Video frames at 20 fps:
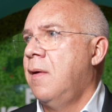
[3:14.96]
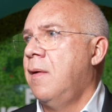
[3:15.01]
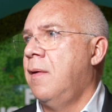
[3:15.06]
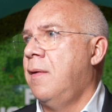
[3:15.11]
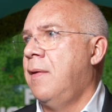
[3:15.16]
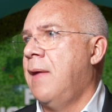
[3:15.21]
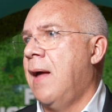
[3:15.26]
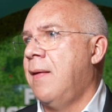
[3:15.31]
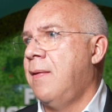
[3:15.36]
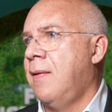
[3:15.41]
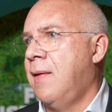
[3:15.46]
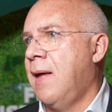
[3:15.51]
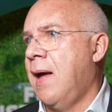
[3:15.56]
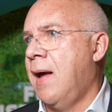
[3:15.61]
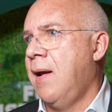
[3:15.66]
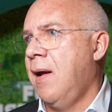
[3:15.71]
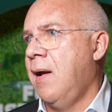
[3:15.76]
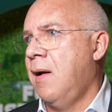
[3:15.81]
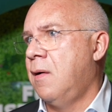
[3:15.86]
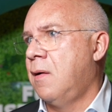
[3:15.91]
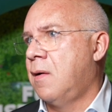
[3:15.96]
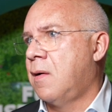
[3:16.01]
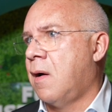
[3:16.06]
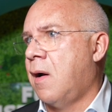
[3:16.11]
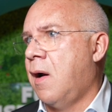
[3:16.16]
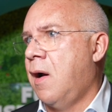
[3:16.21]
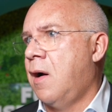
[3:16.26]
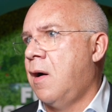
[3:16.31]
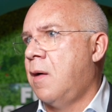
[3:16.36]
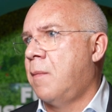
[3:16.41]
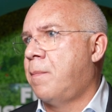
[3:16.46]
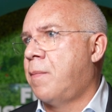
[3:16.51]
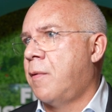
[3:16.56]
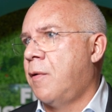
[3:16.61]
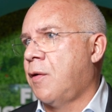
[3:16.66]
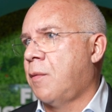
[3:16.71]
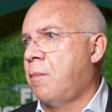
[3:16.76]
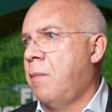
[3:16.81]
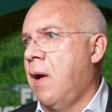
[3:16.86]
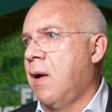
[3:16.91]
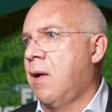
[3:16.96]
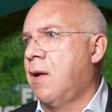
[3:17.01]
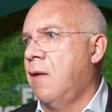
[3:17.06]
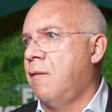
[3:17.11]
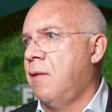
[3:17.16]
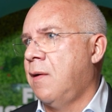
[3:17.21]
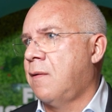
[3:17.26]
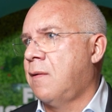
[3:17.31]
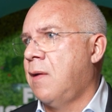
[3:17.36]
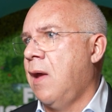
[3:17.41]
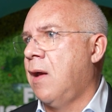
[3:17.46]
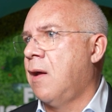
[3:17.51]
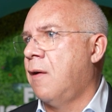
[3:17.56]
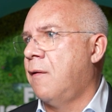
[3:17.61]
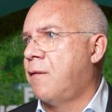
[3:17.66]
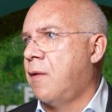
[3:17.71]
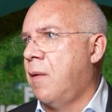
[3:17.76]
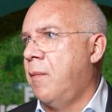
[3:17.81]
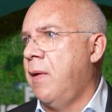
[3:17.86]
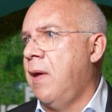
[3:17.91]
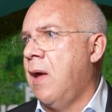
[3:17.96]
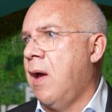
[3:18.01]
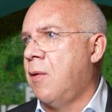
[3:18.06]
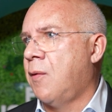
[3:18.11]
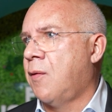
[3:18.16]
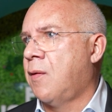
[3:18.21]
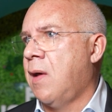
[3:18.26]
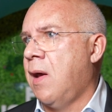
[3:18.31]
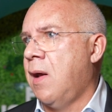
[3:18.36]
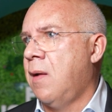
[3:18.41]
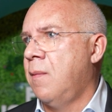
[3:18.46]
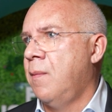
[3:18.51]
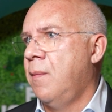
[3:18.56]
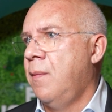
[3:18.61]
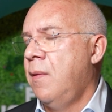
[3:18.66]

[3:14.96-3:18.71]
that that entire perspective is taken from the outset